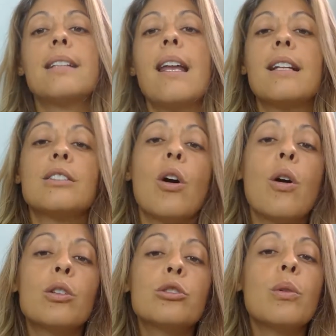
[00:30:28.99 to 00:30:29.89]
And it's
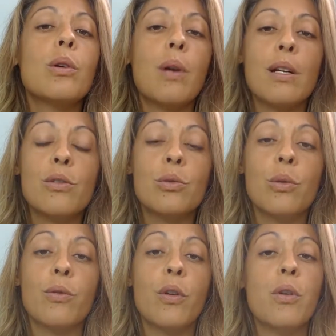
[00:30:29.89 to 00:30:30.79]
also a great
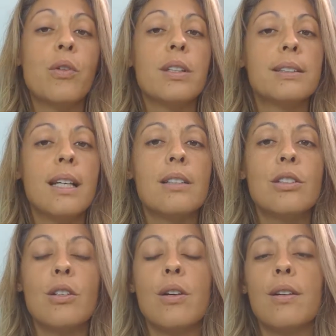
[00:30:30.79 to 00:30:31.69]
tool for you to send
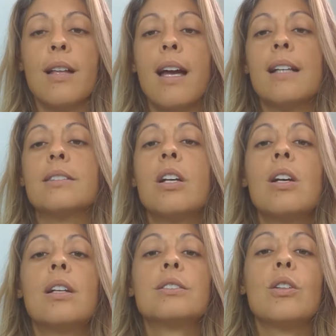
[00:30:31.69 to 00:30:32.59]
to your clients
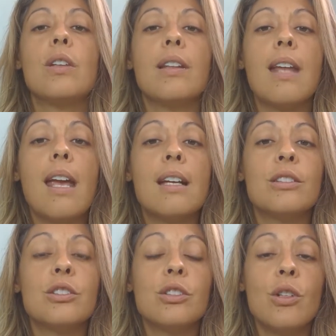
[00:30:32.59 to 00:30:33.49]
so that they
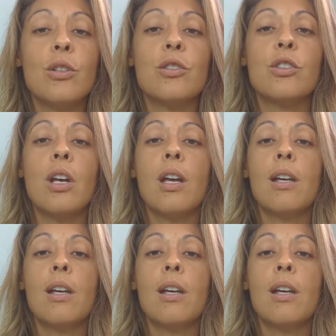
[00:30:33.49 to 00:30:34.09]
can search